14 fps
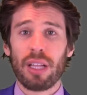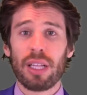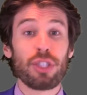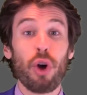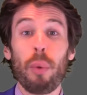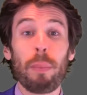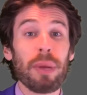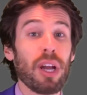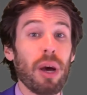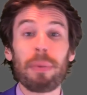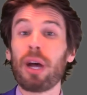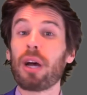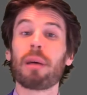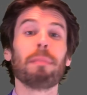Let's open
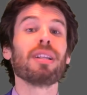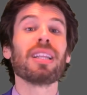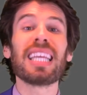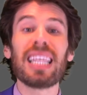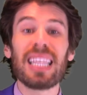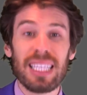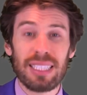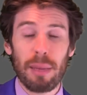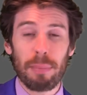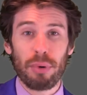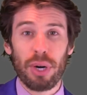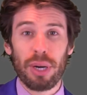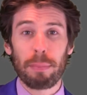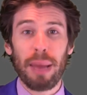up a completely
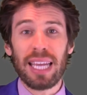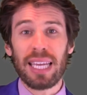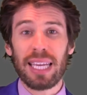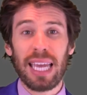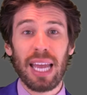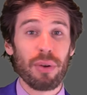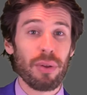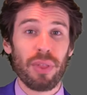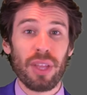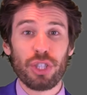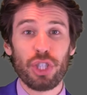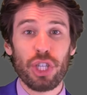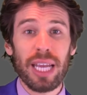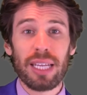separate bank account
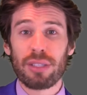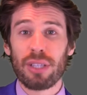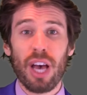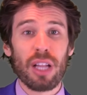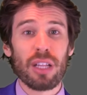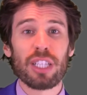than Chase.